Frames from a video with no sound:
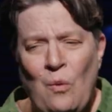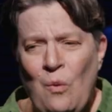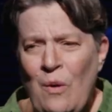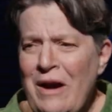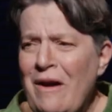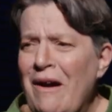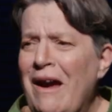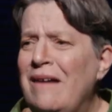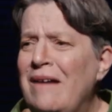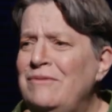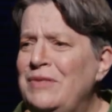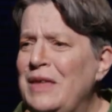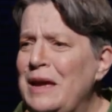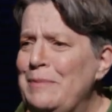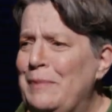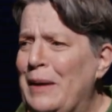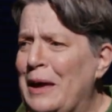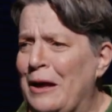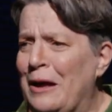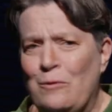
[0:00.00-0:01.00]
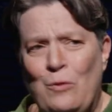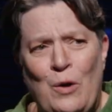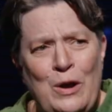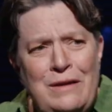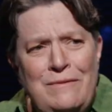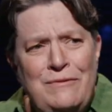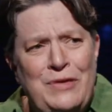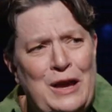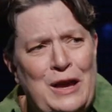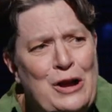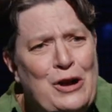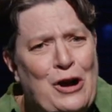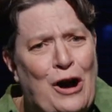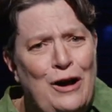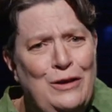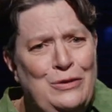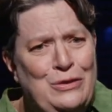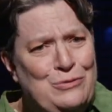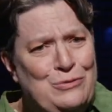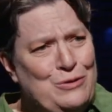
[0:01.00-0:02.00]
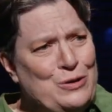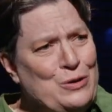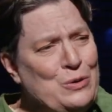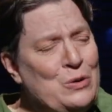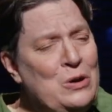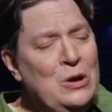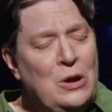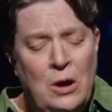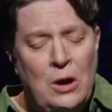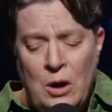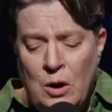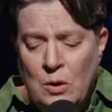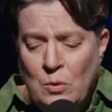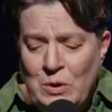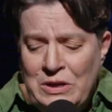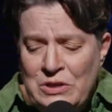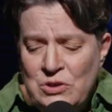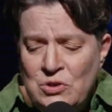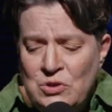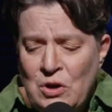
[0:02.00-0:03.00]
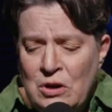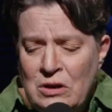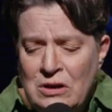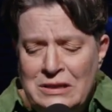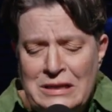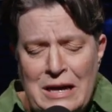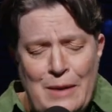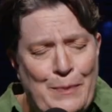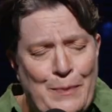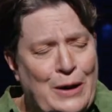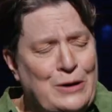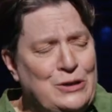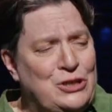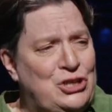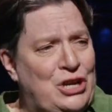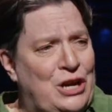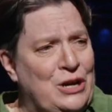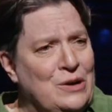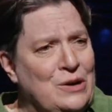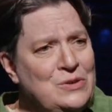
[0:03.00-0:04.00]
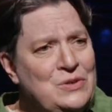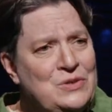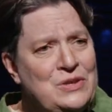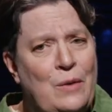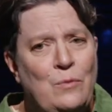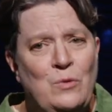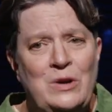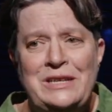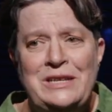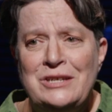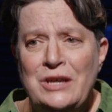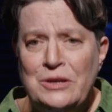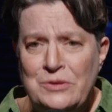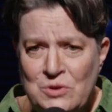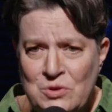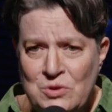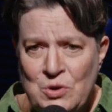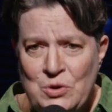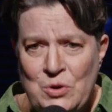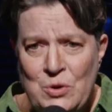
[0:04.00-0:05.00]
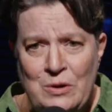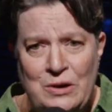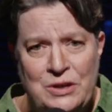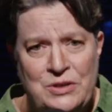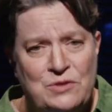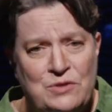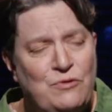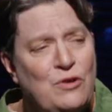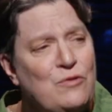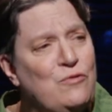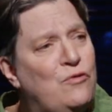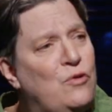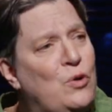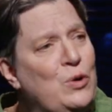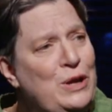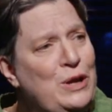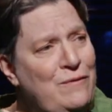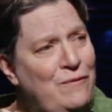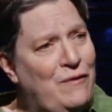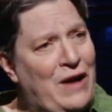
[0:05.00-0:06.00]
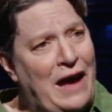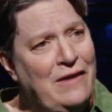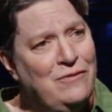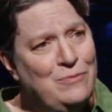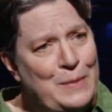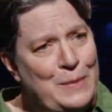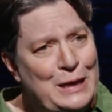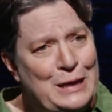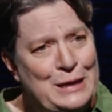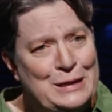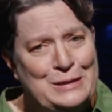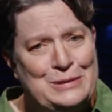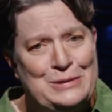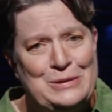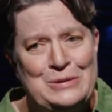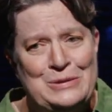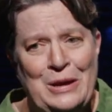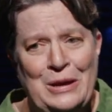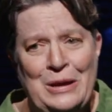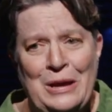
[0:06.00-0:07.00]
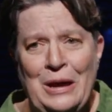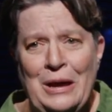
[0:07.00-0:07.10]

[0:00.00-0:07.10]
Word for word: Where have they been? What have they gone through? We circle up our chairs and we tell stories for forty-five minutes.